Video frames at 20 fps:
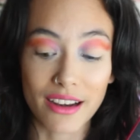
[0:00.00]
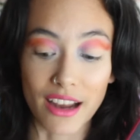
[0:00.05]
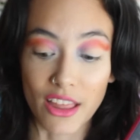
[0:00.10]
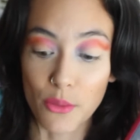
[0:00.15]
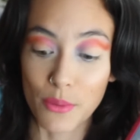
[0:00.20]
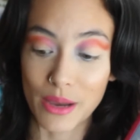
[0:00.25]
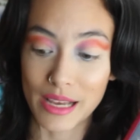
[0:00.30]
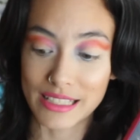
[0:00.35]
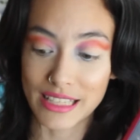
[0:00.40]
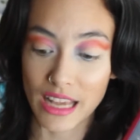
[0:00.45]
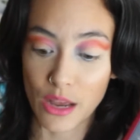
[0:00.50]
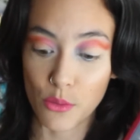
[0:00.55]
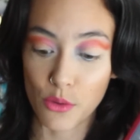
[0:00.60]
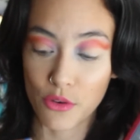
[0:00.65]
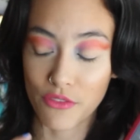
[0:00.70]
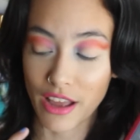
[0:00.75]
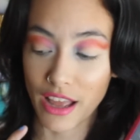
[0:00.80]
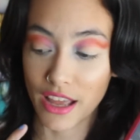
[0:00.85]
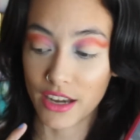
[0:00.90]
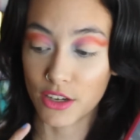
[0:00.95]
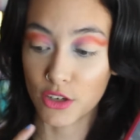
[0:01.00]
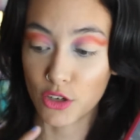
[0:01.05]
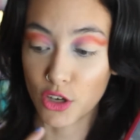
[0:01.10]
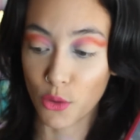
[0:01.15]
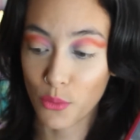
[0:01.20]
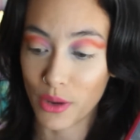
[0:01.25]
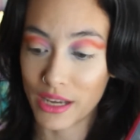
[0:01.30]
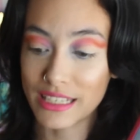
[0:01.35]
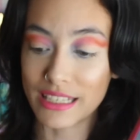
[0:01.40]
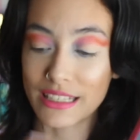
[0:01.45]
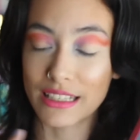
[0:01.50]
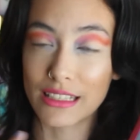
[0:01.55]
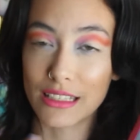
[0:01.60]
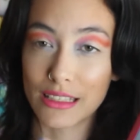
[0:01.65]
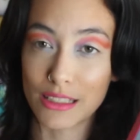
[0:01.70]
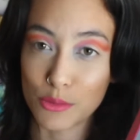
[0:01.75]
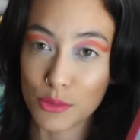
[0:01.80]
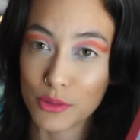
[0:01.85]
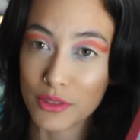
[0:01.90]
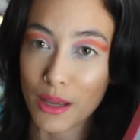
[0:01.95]
Otherwise I would have had no idea that
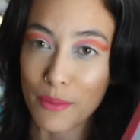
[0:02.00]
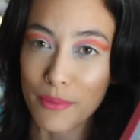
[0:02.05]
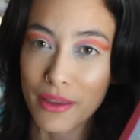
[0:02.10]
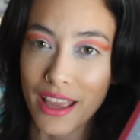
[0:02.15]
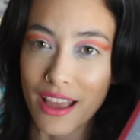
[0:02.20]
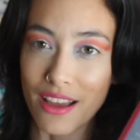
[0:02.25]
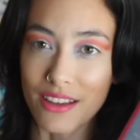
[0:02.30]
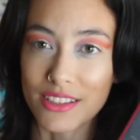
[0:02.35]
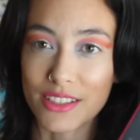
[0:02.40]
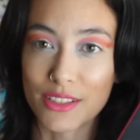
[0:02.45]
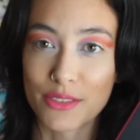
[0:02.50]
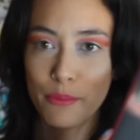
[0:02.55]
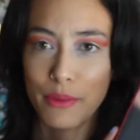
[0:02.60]
this was coming out.